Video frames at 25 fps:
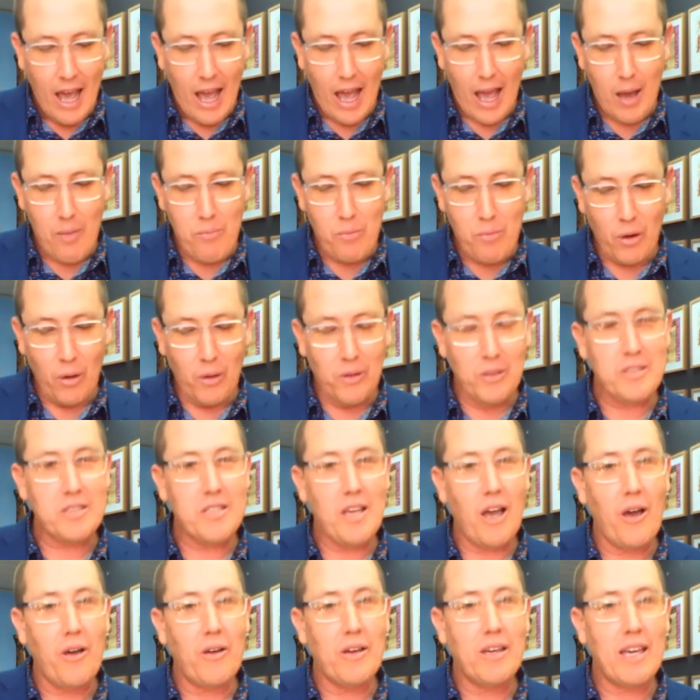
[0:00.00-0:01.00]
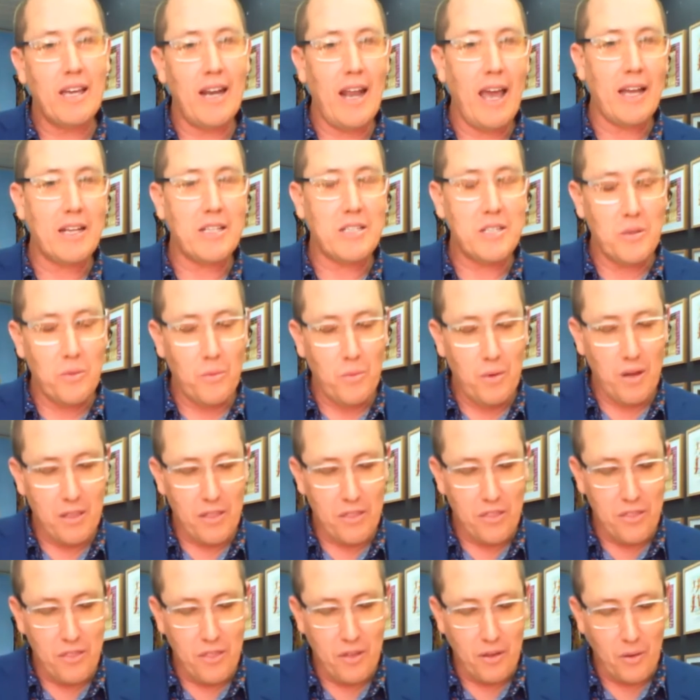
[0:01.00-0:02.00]
and we'll also connect
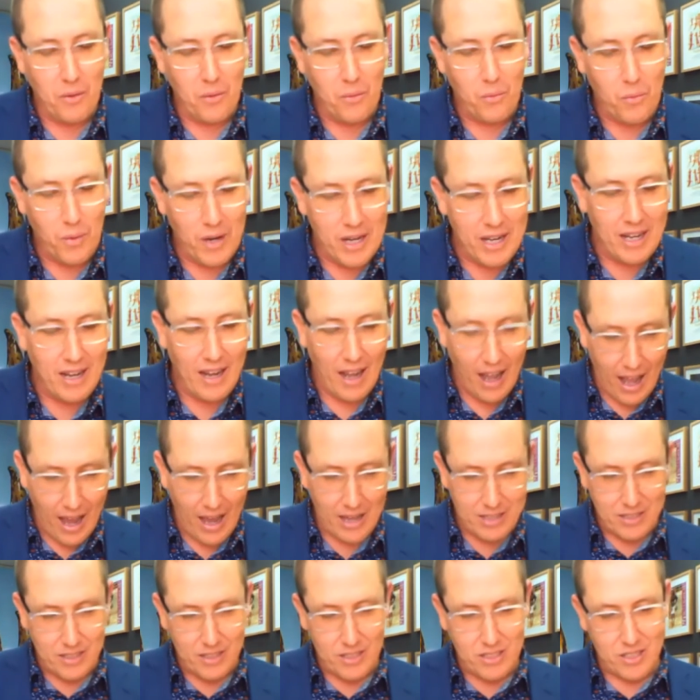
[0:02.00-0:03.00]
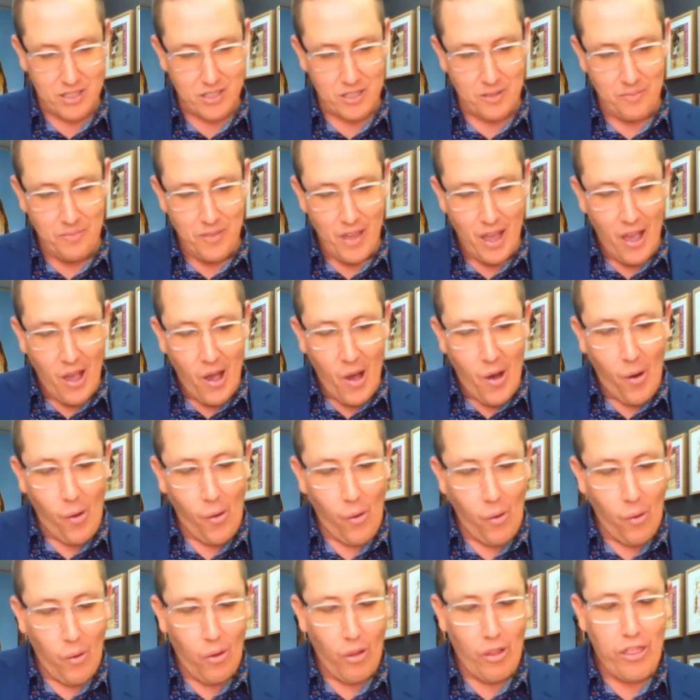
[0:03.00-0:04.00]
with the winning artist.
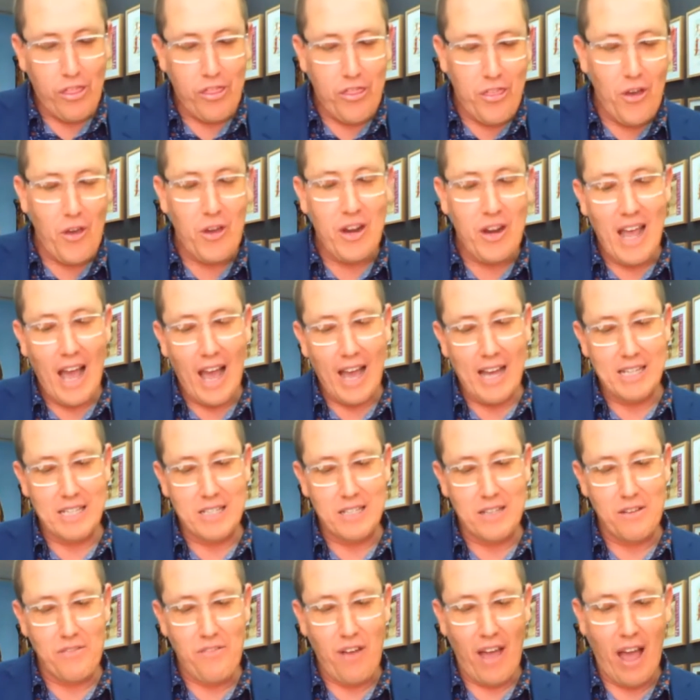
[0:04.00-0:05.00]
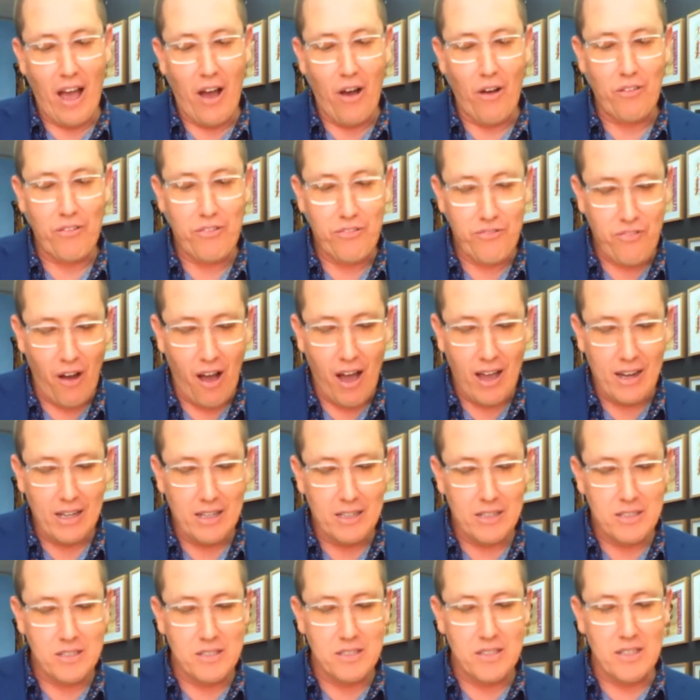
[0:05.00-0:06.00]
All 38 of our
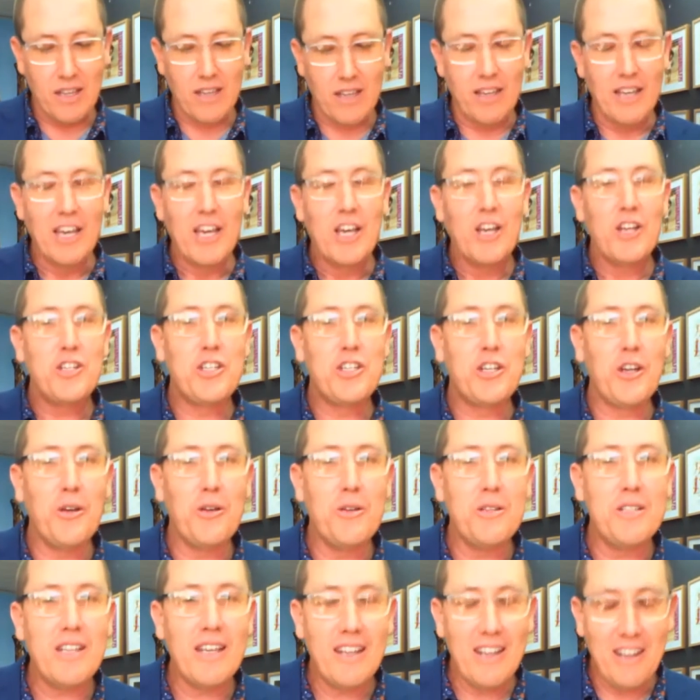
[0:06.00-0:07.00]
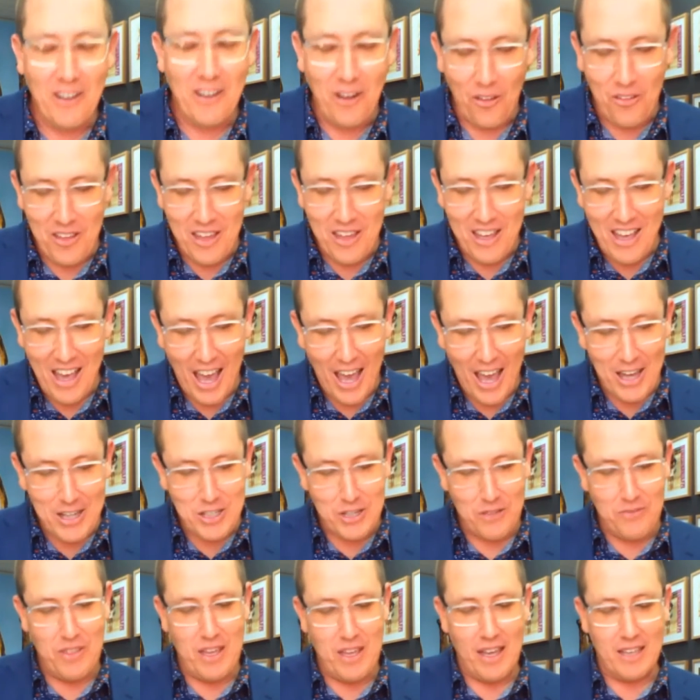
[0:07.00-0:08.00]
finalists are tuned in and on the
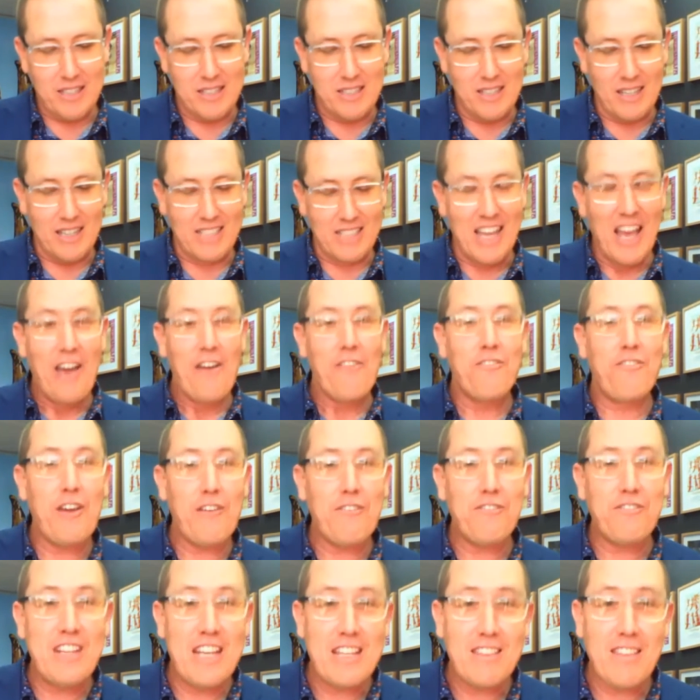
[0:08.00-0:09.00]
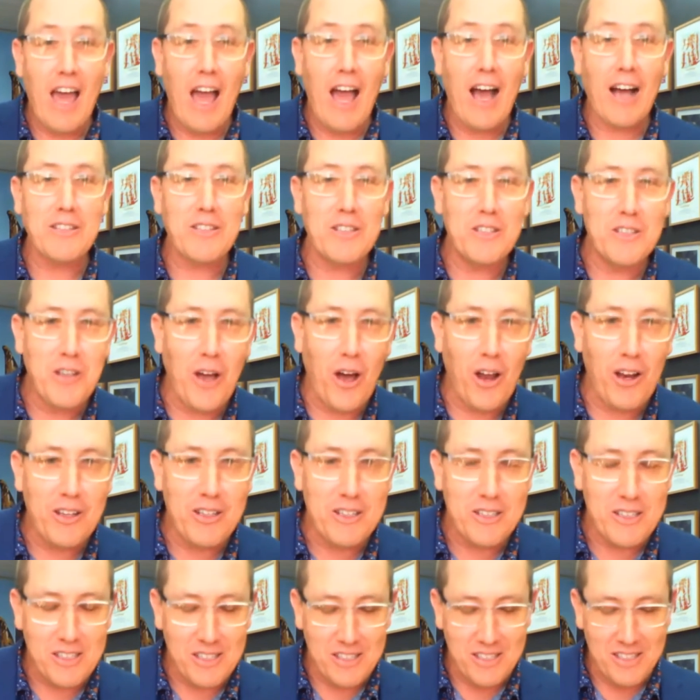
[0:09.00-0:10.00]
edge of their seat.
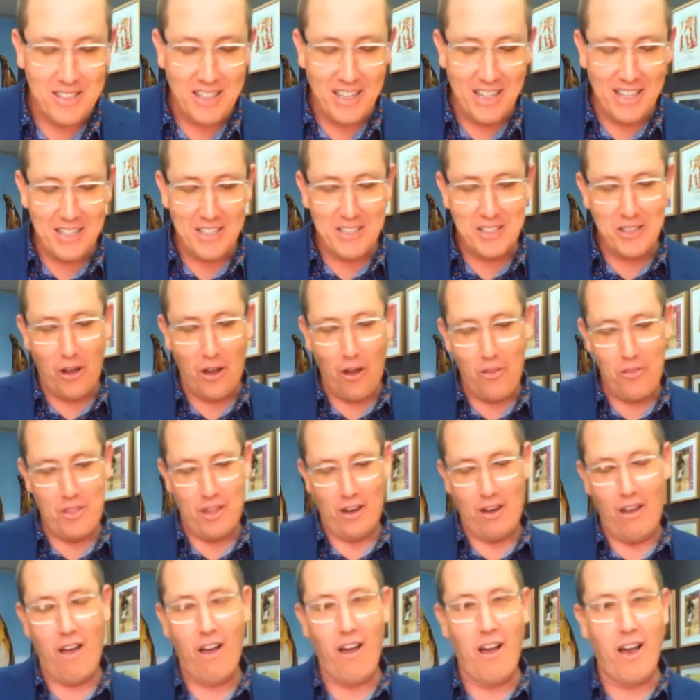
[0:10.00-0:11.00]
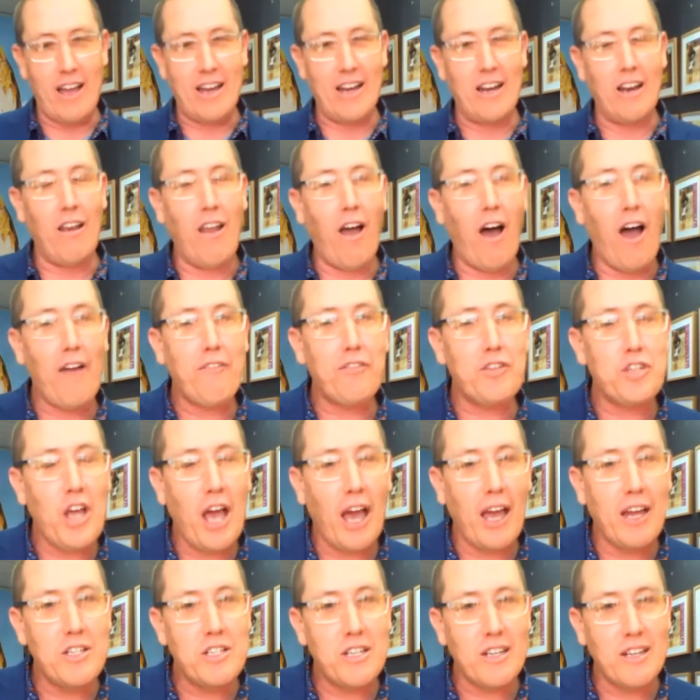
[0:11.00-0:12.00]
$50,000 is on the line.
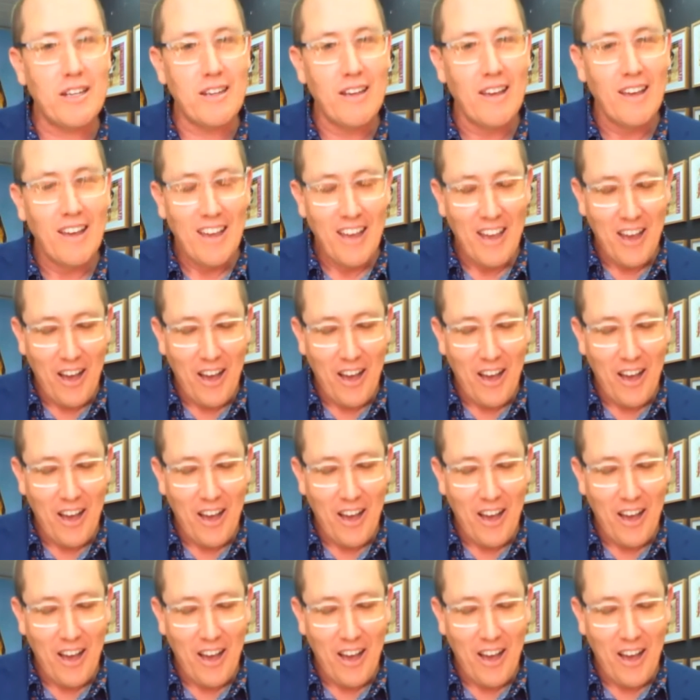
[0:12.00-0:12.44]
Life-changing